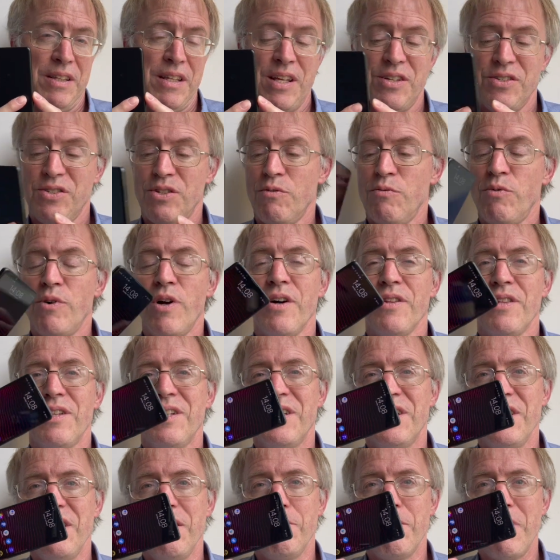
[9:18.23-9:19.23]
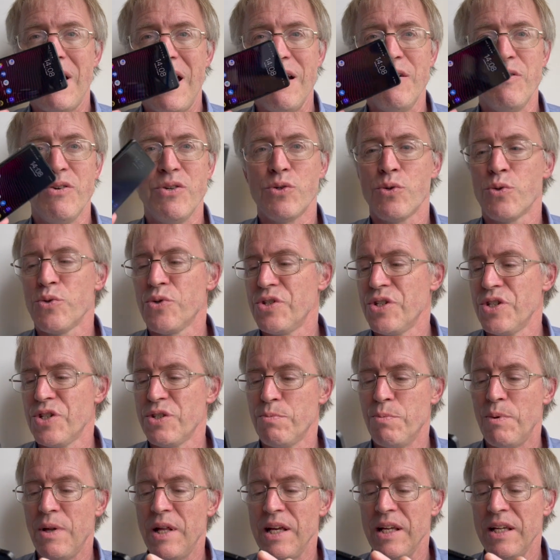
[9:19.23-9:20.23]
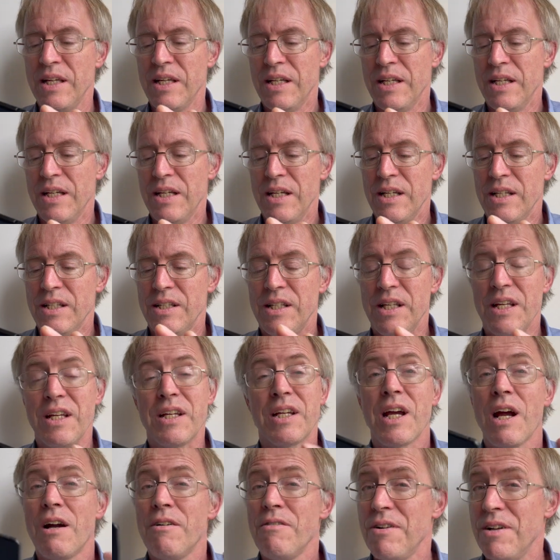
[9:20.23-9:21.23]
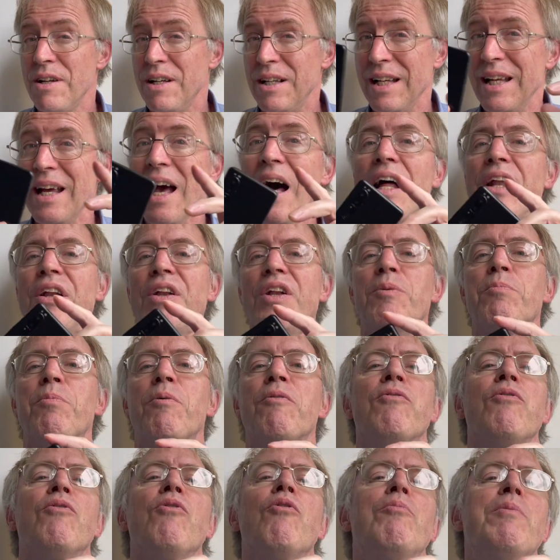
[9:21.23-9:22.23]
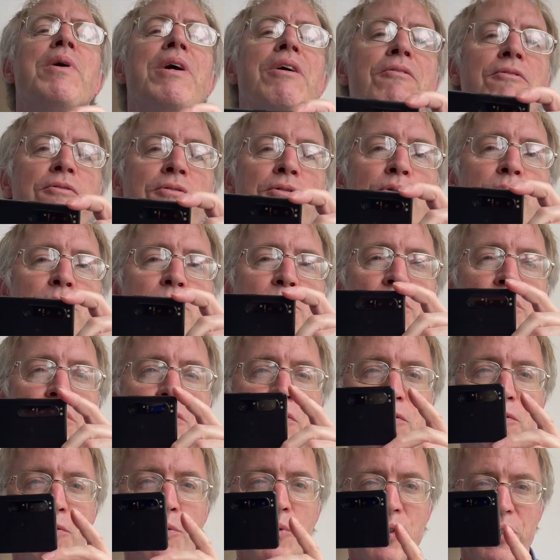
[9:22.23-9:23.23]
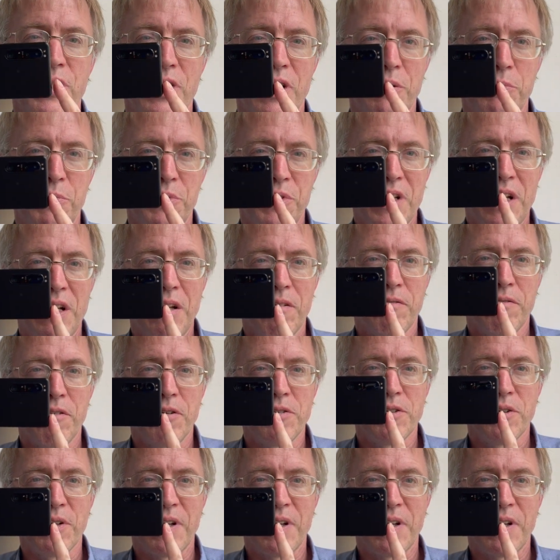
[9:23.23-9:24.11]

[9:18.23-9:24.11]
There's the rather dim outdoors display, the currently underperforming 4.4 times telephoto